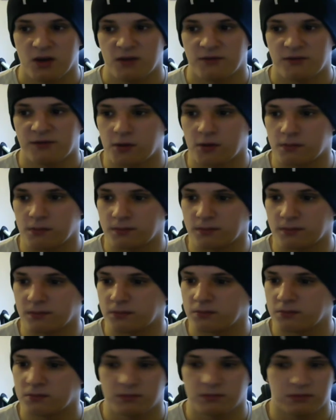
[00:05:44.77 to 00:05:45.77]

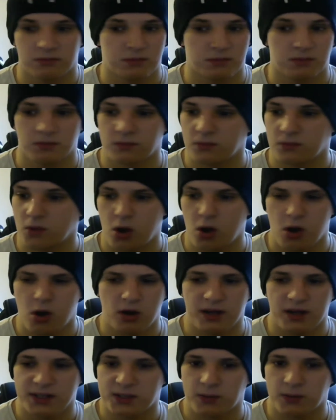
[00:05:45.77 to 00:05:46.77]
From
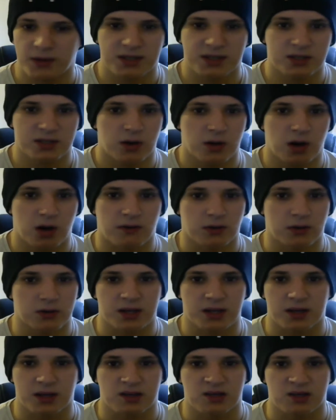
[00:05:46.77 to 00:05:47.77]
early 2012, I'd
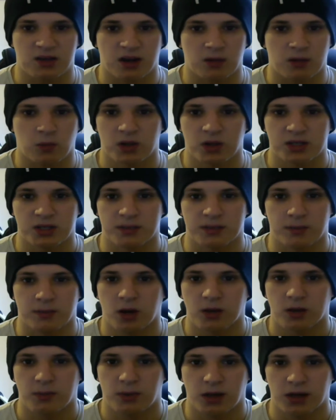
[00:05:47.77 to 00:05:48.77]
say I'd started watching
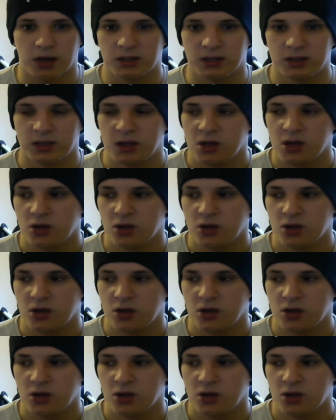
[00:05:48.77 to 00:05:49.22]
Markiplier.